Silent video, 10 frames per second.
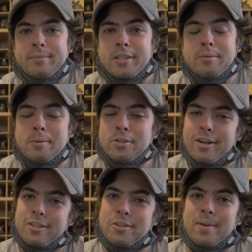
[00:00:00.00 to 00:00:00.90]
That's what we're
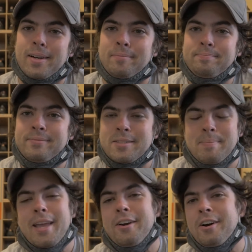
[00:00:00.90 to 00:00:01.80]
trying to do here, is
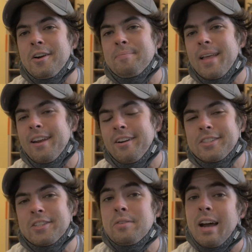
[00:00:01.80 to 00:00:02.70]
make art and
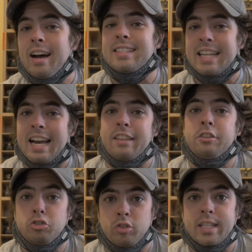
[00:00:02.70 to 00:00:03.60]
also not die in the
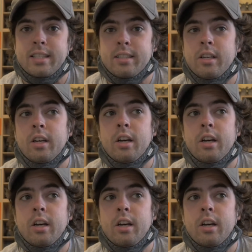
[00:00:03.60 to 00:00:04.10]
streets